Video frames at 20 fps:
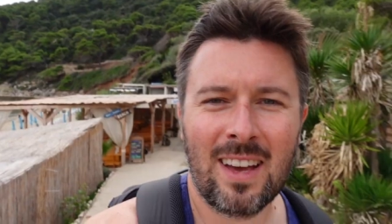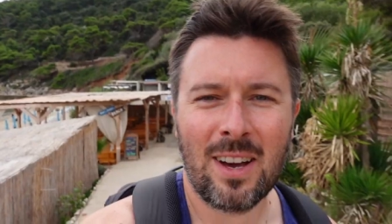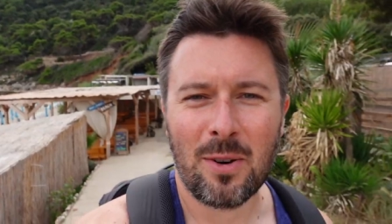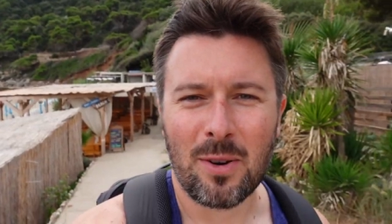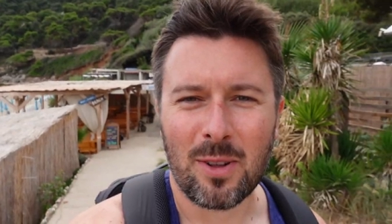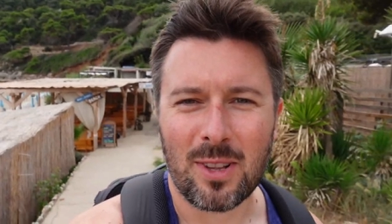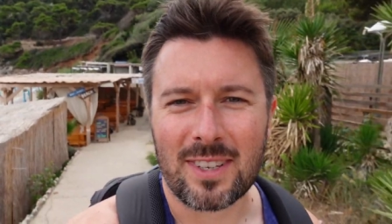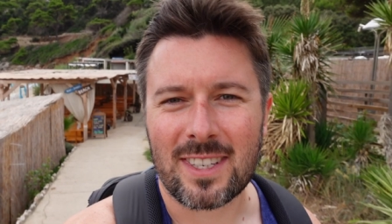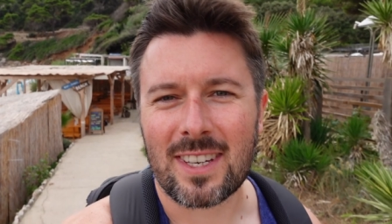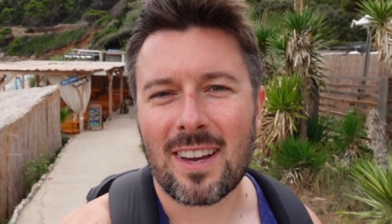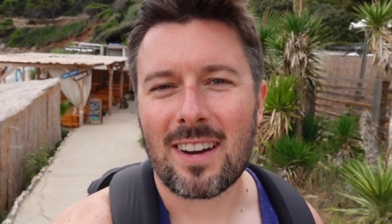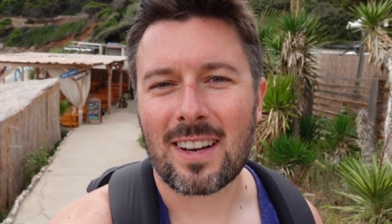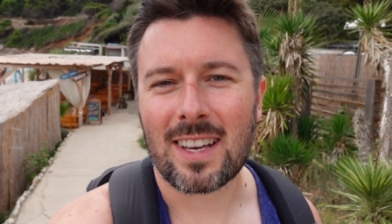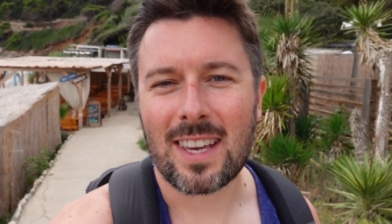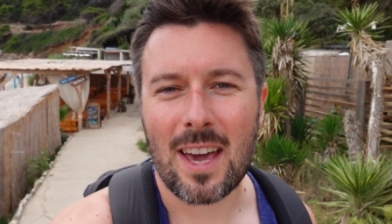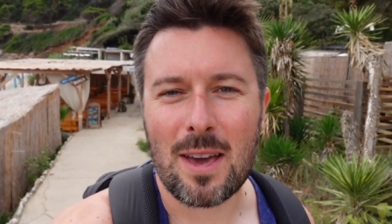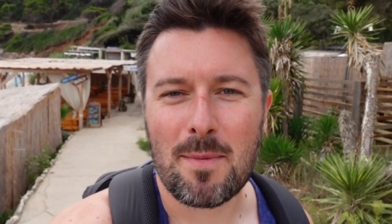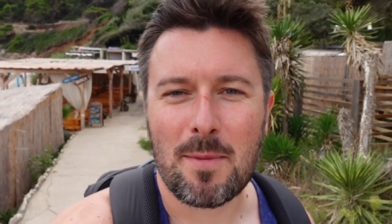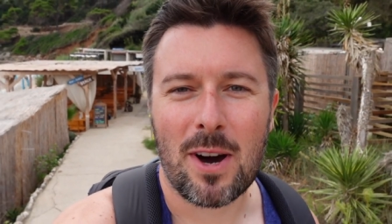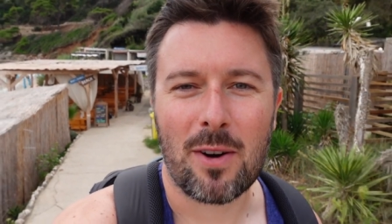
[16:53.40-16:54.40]
Well, the sun
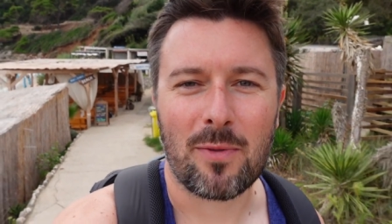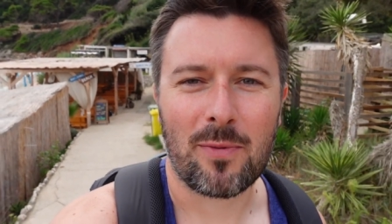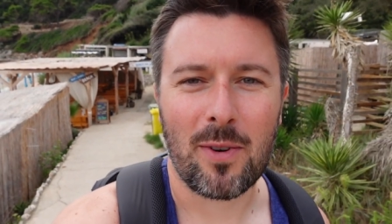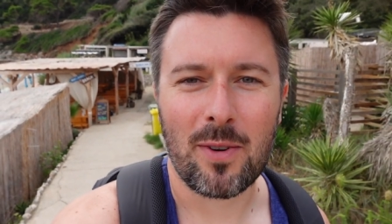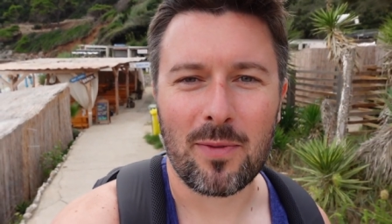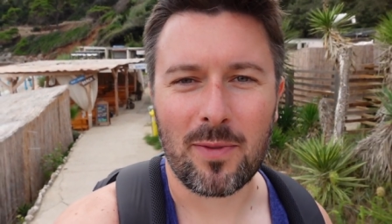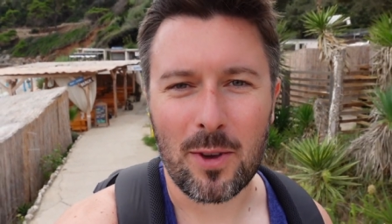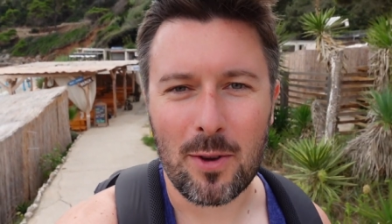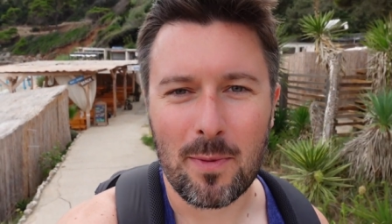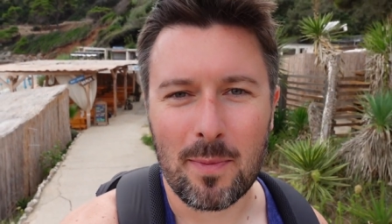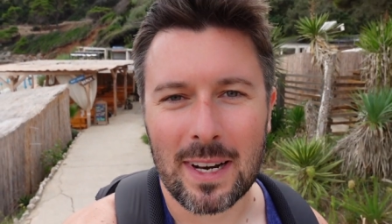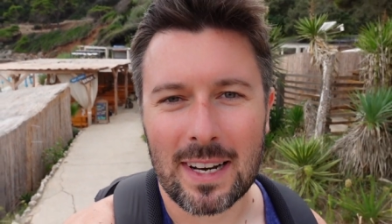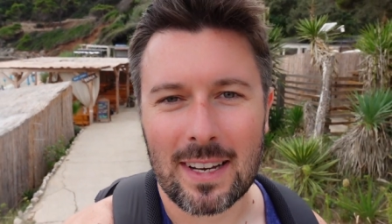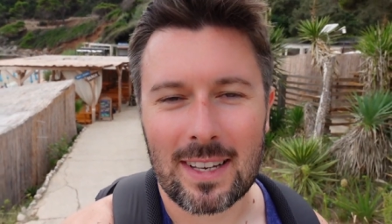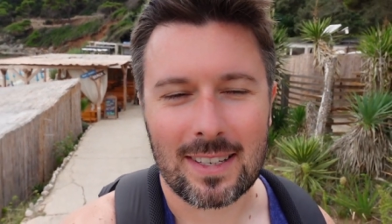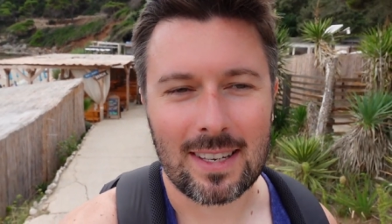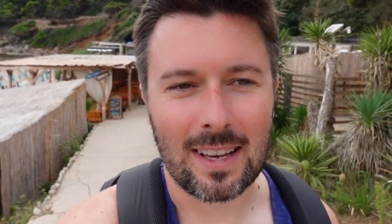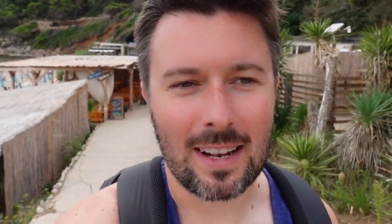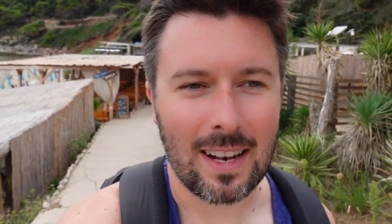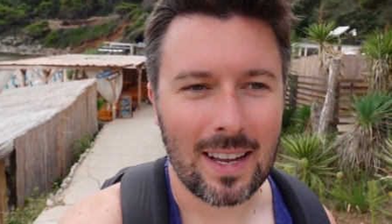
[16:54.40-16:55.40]
came out for a few
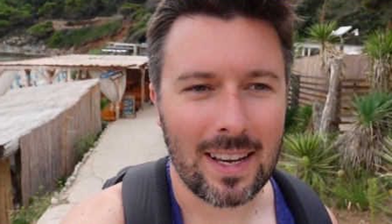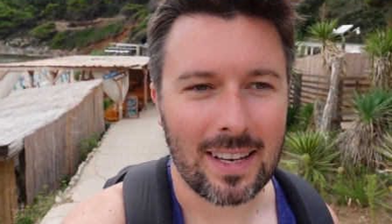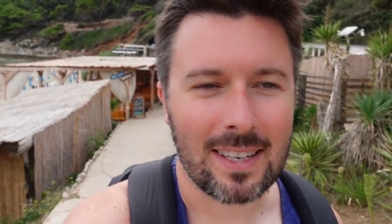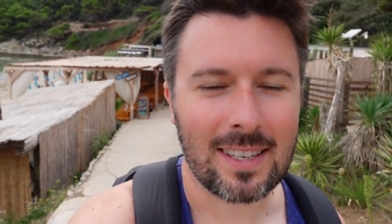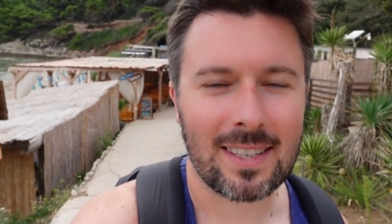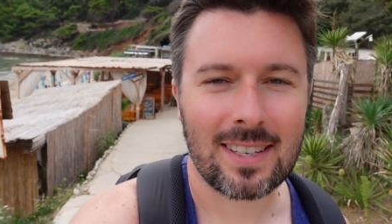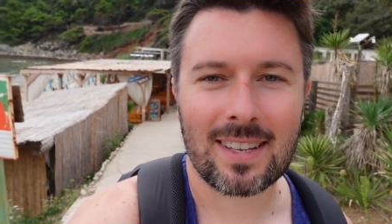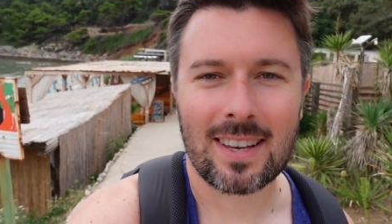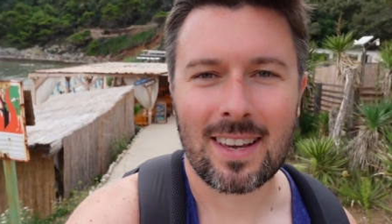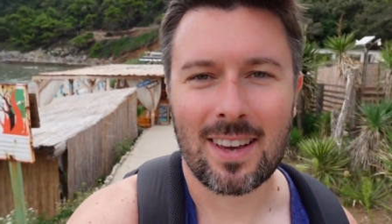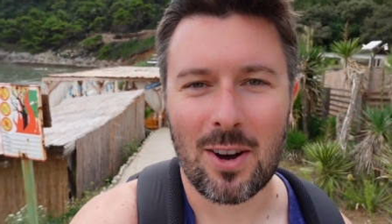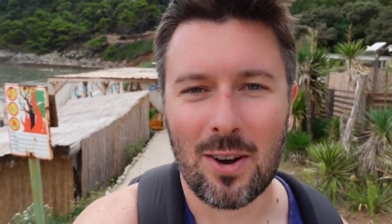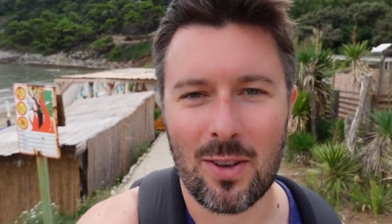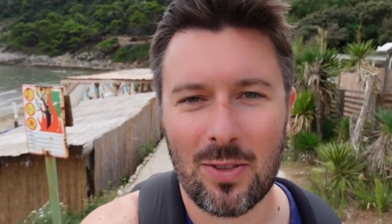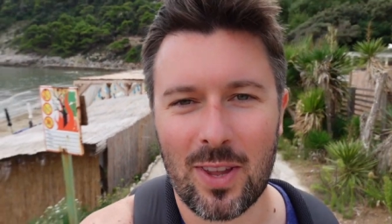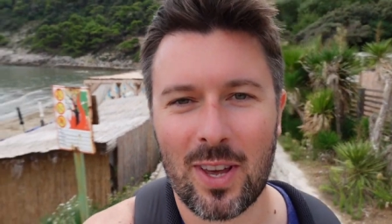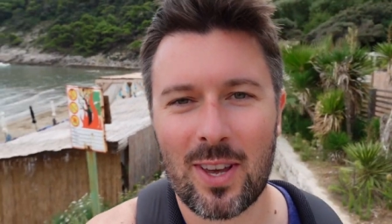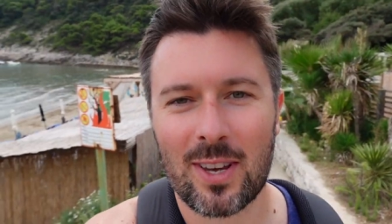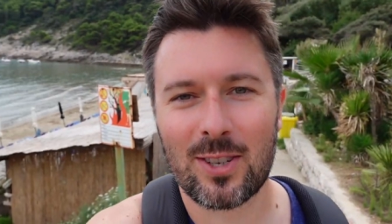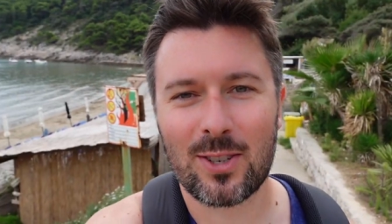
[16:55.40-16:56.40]
minutes at least
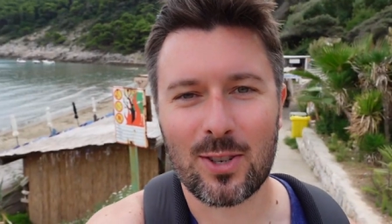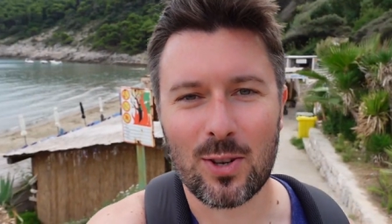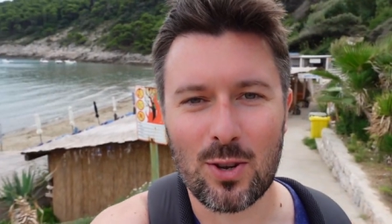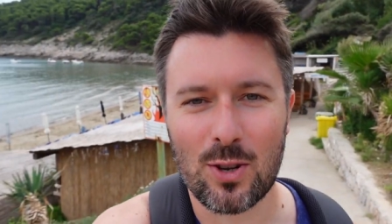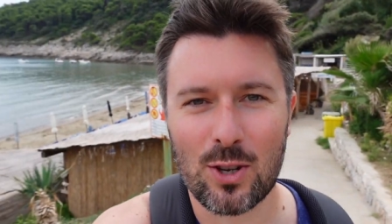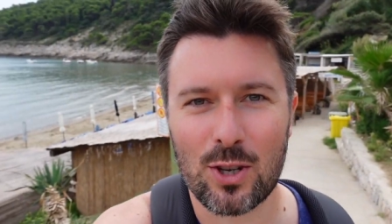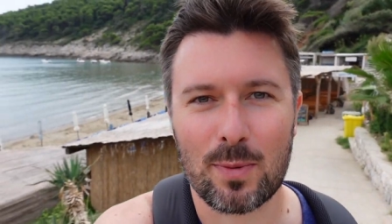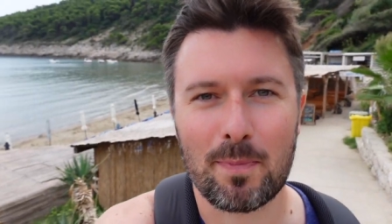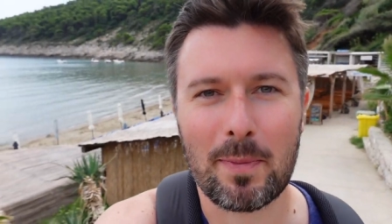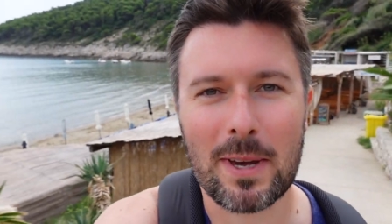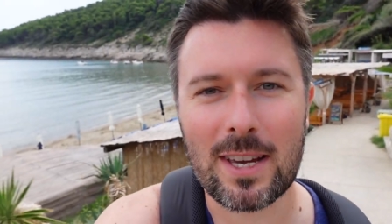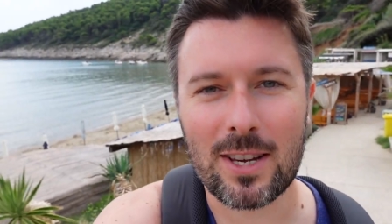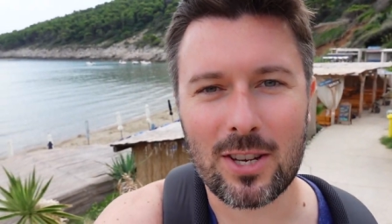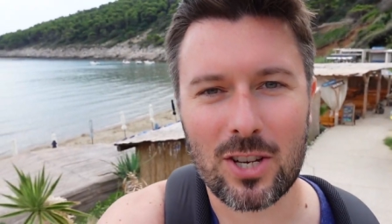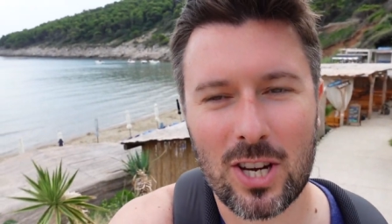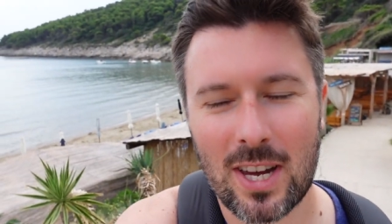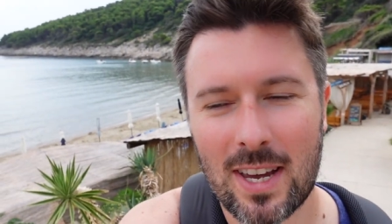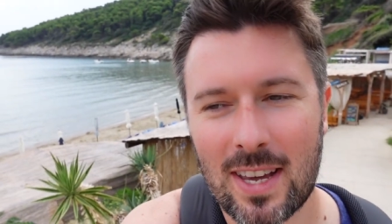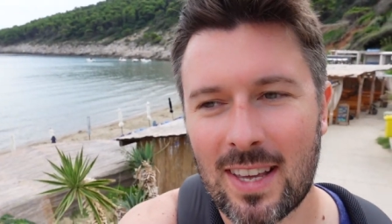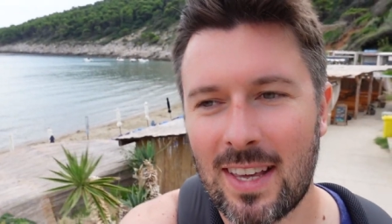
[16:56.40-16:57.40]
on Sunj Beach.